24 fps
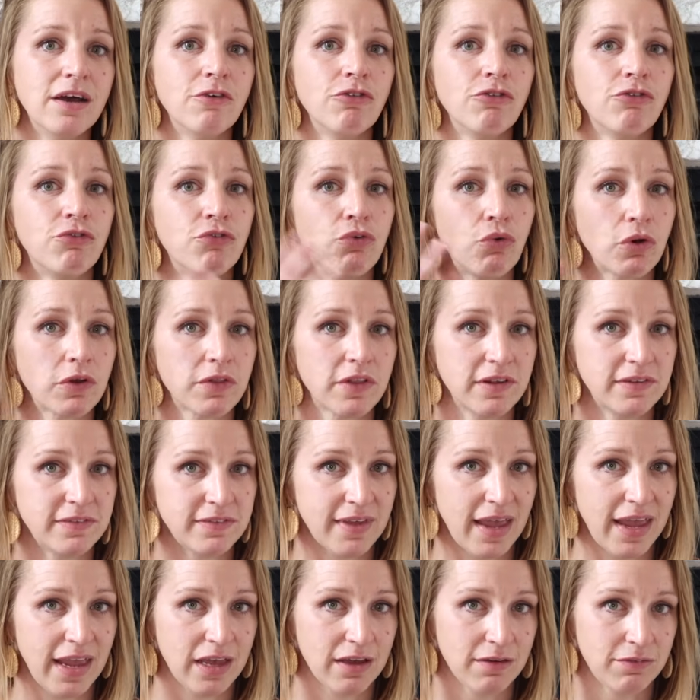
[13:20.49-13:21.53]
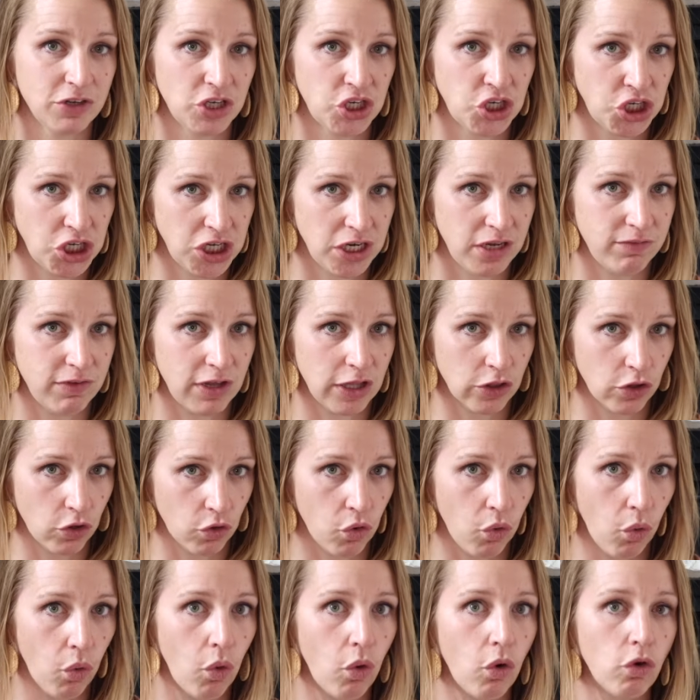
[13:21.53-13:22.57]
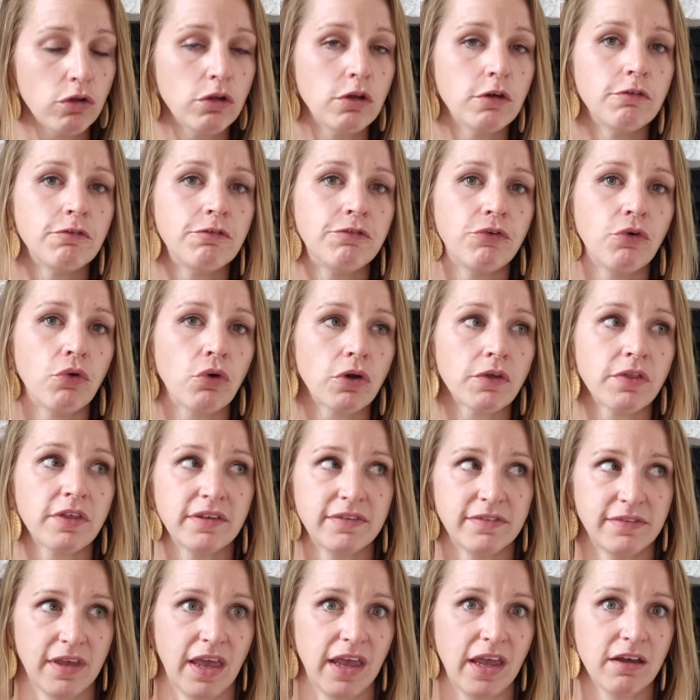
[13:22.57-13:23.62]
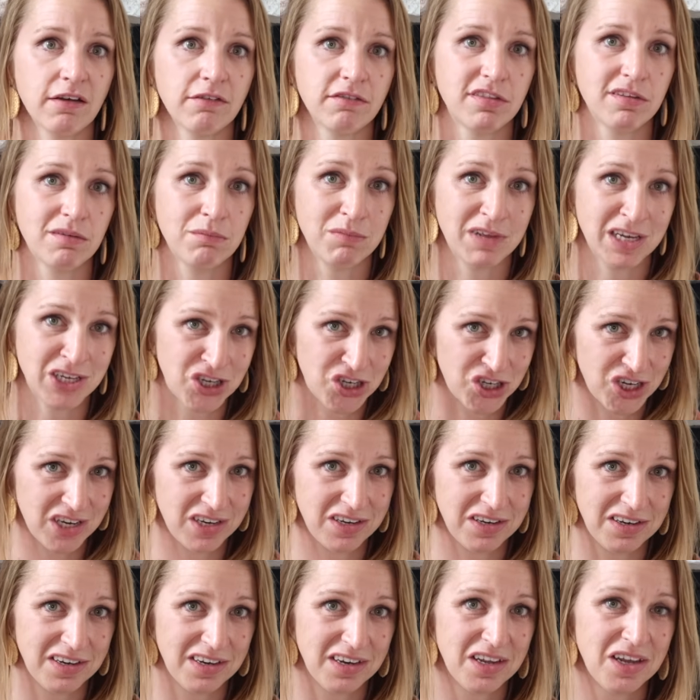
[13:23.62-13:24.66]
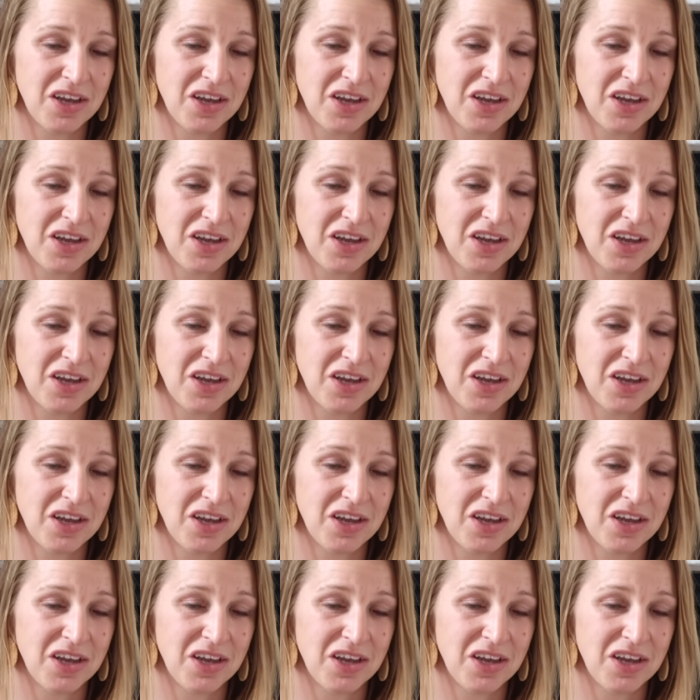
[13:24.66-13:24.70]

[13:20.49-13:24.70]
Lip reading: for the sake of achieving the goal, for the sake of the mission.